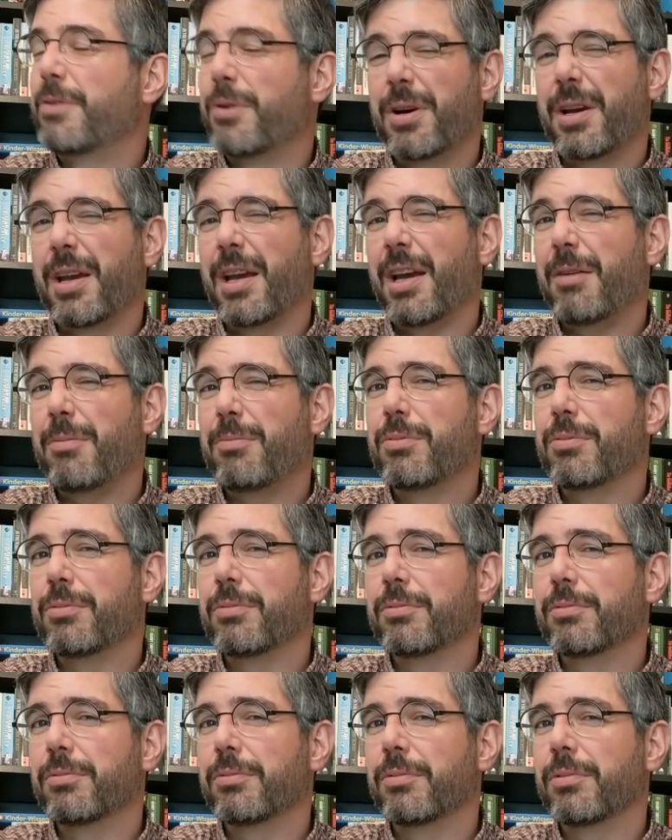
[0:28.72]
Vocab
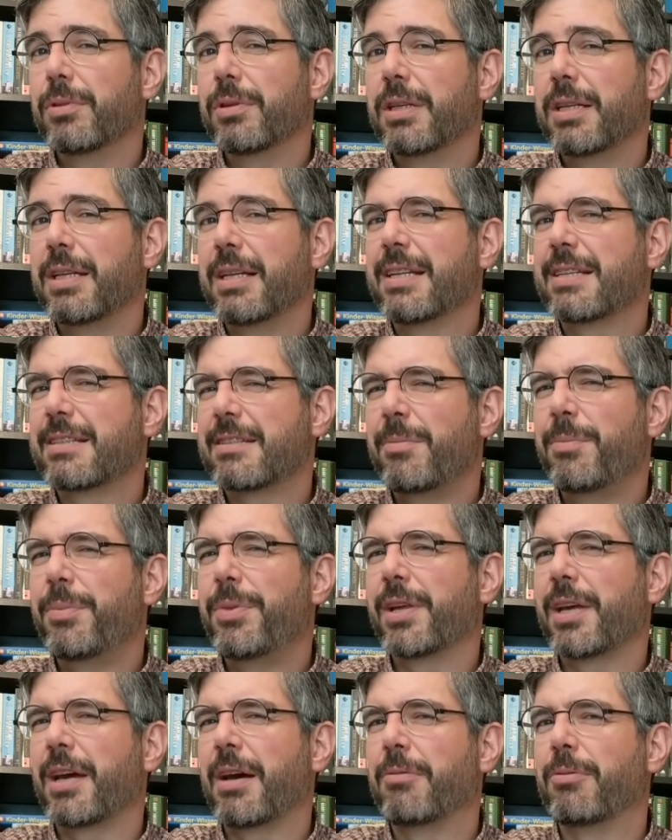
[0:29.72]
is
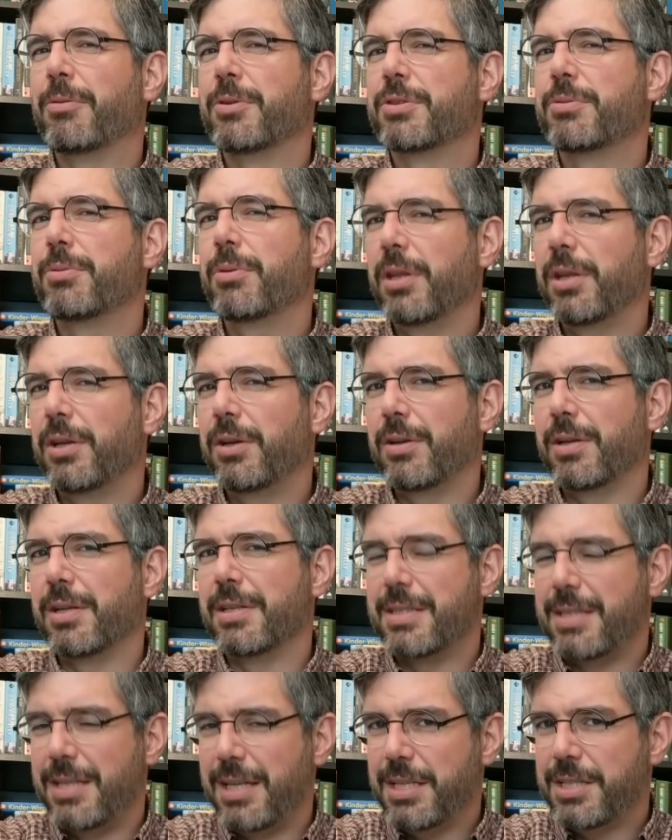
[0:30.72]
something I was really good
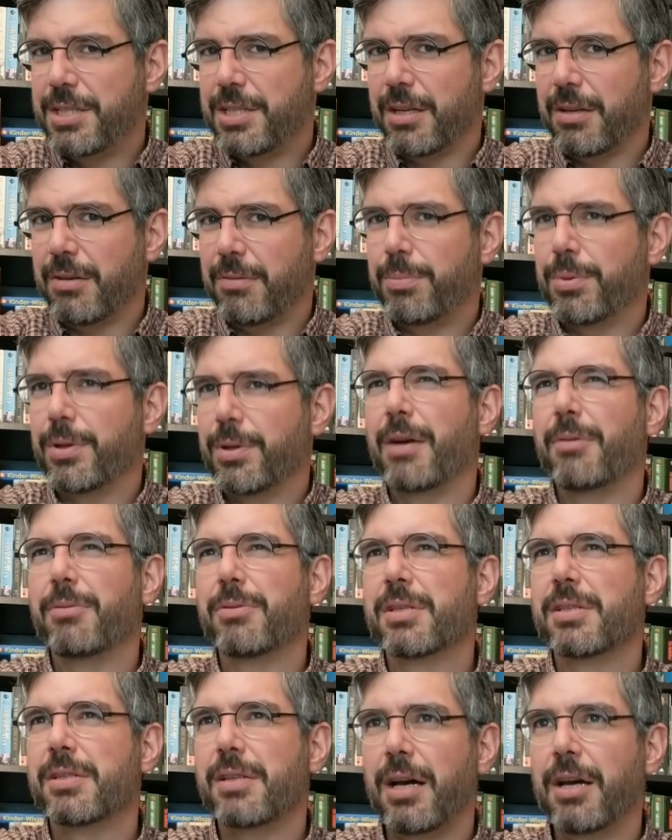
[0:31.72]
at teaching, but I
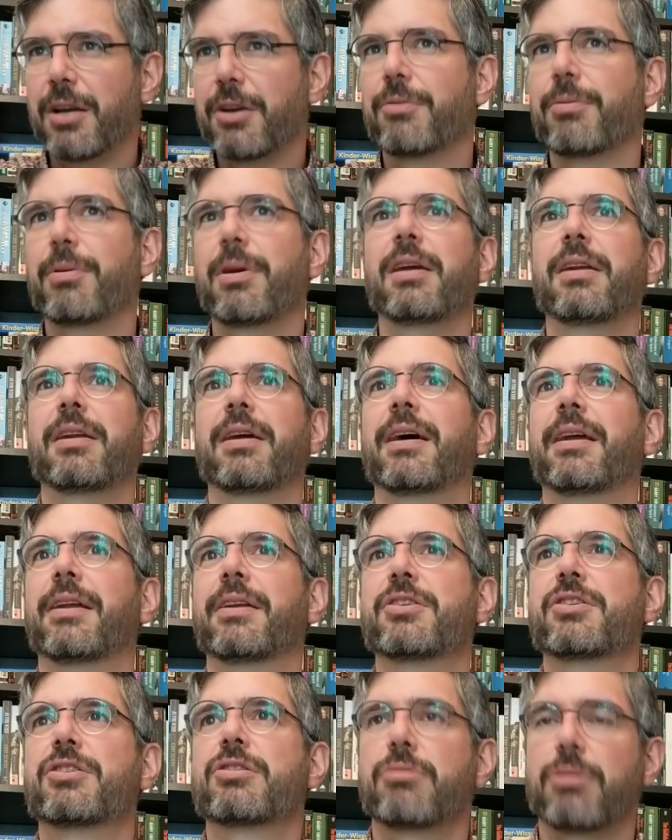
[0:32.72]
was not great at
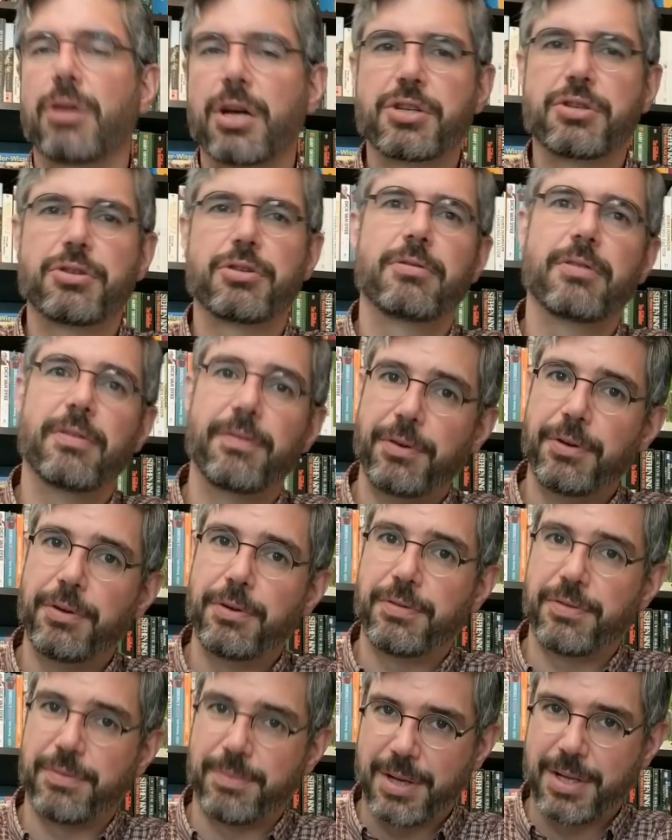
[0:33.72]
a structured
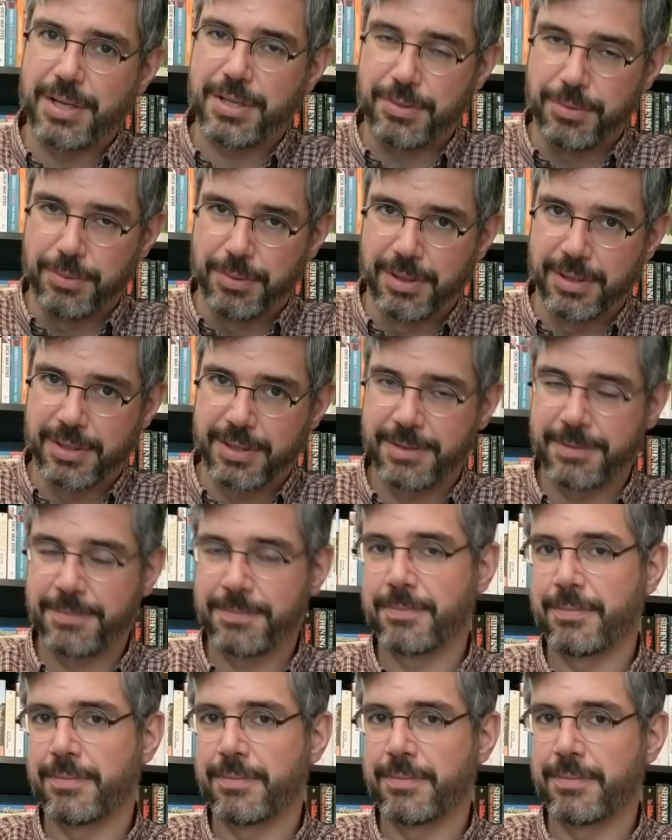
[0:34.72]
review for my students.